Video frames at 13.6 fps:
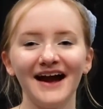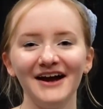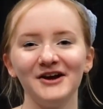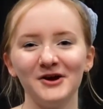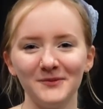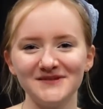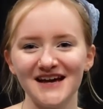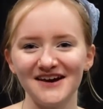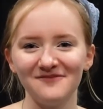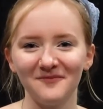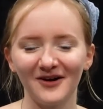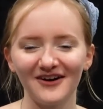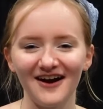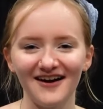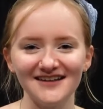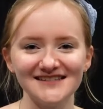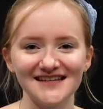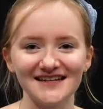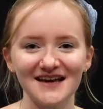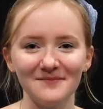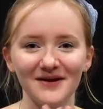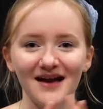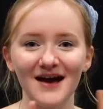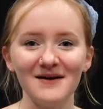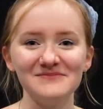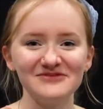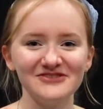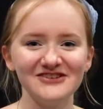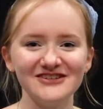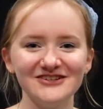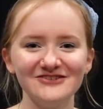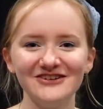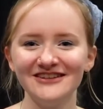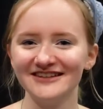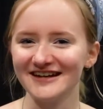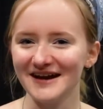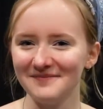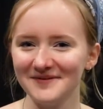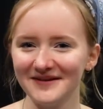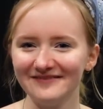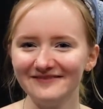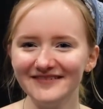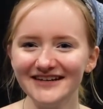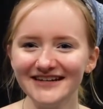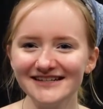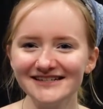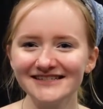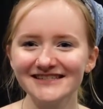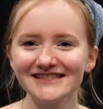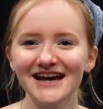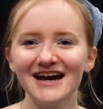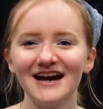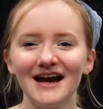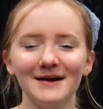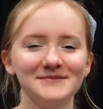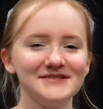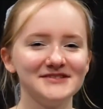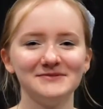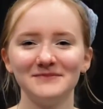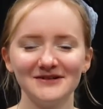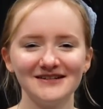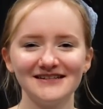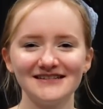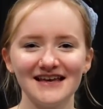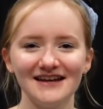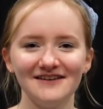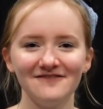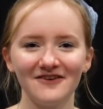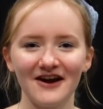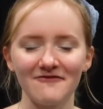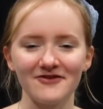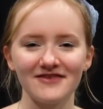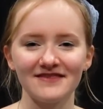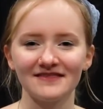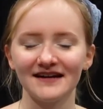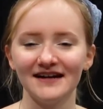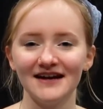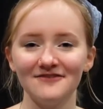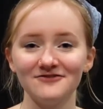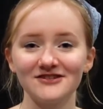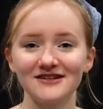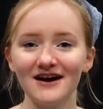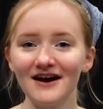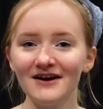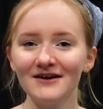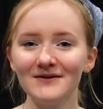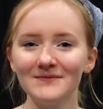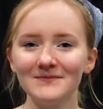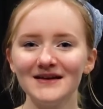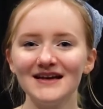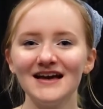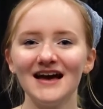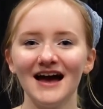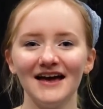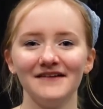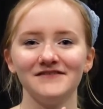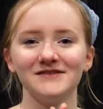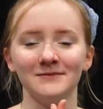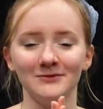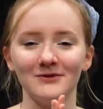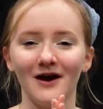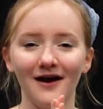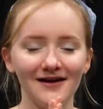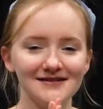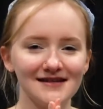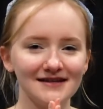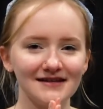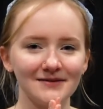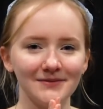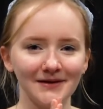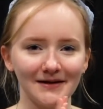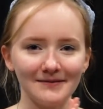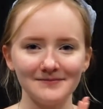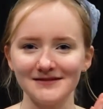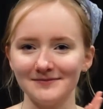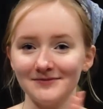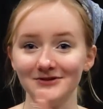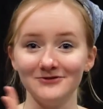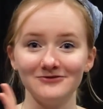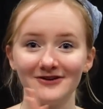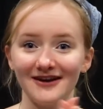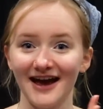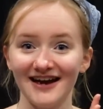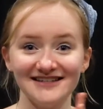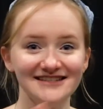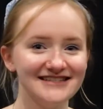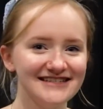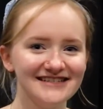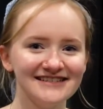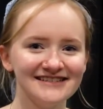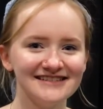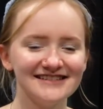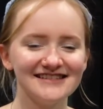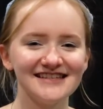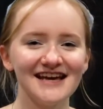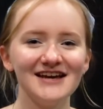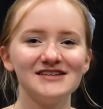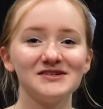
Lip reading: I hope to have more content coming up for you in the coming weeks. I'm super excited for everything that I have to come. I have some new content coming up, some new fun ideas.